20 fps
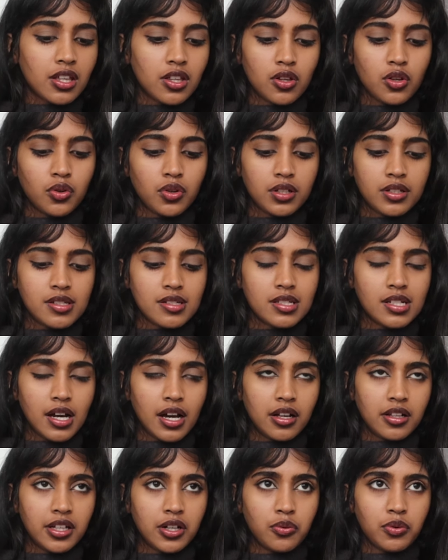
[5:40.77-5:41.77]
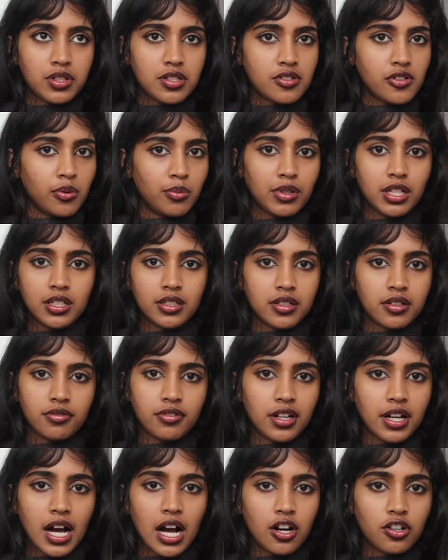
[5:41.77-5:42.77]
you could style it with so many
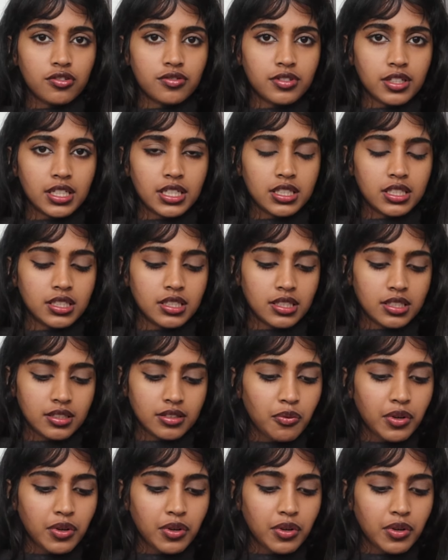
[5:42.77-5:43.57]
different outfits.